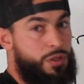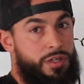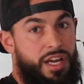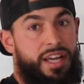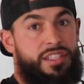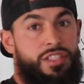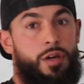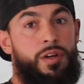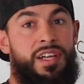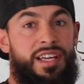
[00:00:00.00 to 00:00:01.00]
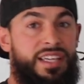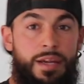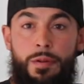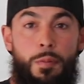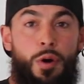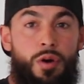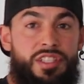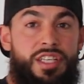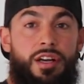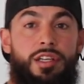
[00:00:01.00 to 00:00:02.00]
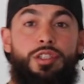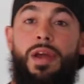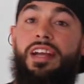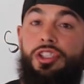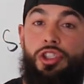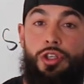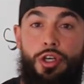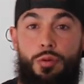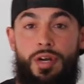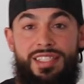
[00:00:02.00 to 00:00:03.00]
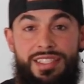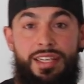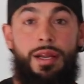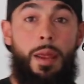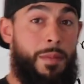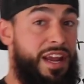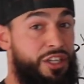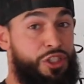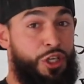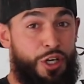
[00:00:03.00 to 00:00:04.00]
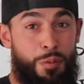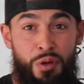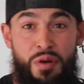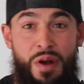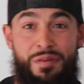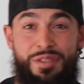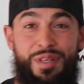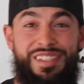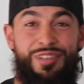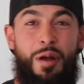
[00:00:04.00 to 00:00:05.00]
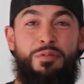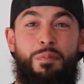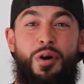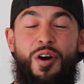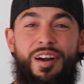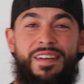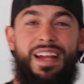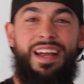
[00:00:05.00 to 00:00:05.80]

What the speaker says: one, okay? So key components here is making sure you're rested, making sure your prerequisites are up to par,